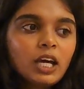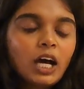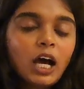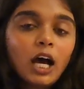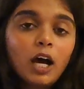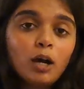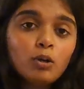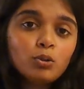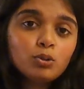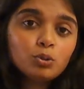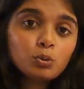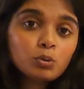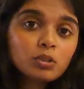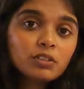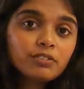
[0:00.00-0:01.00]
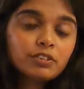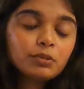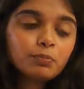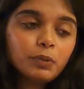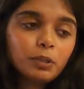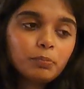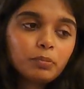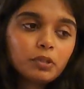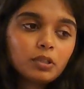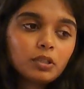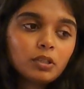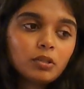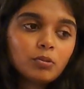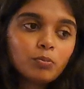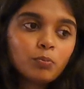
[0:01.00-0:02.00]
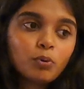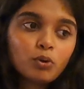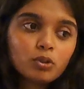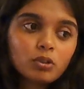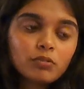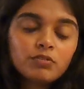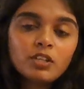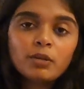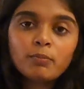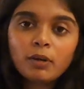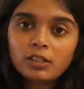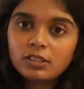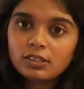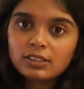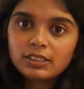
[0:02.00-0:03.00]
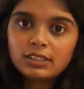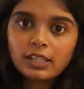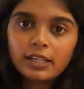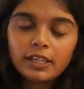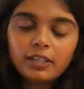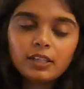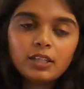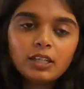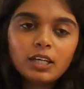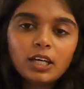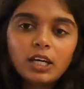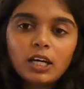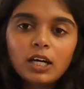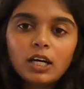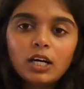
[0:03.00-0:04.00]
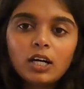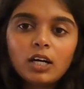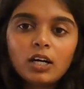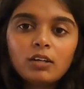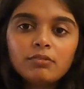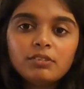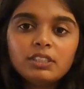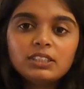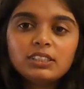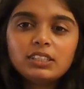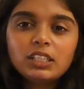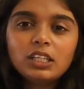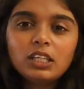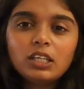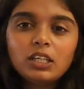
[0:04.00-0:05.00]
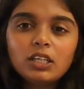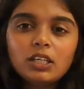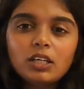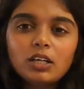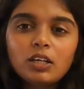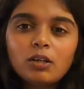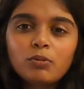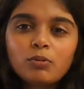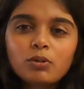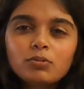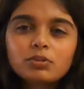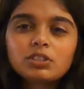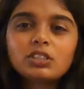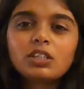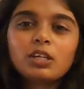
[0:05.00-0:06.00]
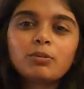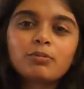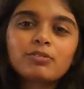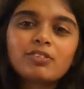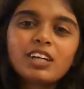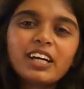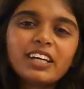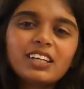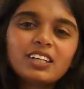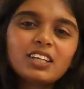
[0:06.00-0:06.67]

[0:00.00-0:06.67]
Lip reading: how two different people, both of their mothers die. We see what was the name of the guy,